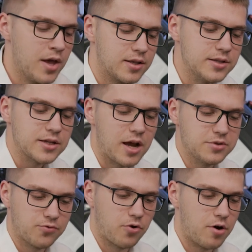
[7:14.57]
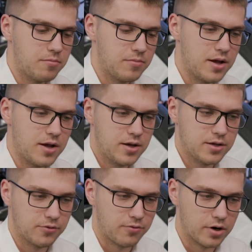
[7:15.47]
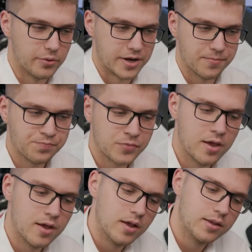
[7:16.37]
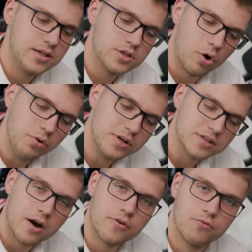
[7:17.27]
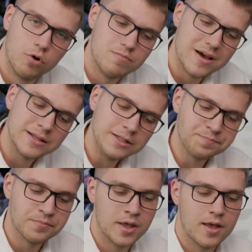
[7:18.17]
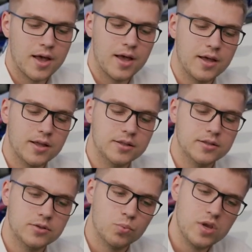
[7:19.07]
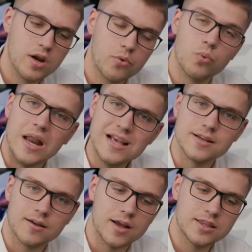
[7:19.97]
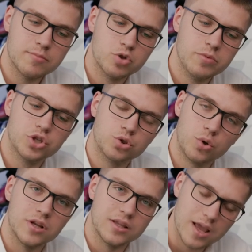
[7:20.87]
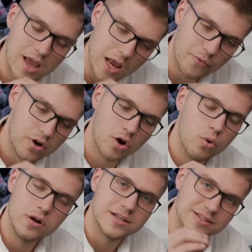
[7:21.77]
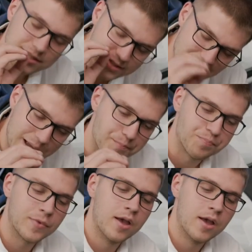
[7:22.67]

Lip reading: This comes from the following. These holders are full metal, and we laser cut them to be sure that every holder is the same.